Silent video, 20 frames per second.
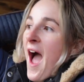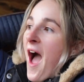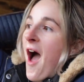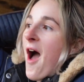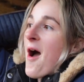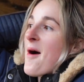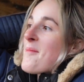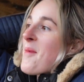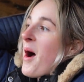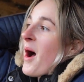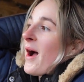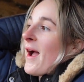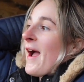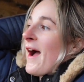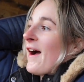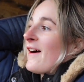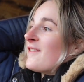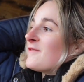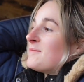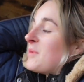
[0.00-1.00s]
I
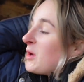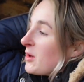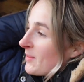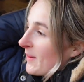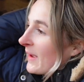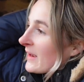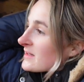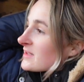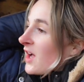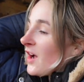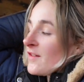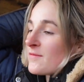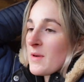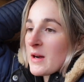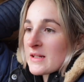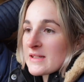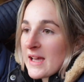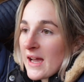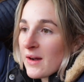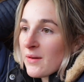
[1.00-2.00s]
have poo picked, I've
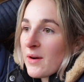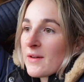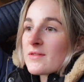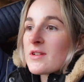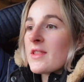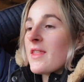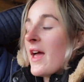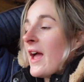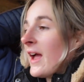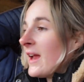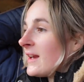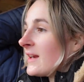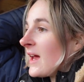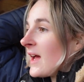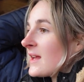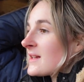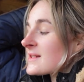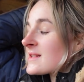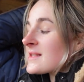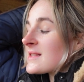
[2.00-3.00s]
mucked out, I've done the hay
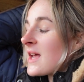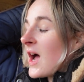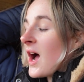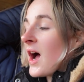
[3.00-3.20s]
nets,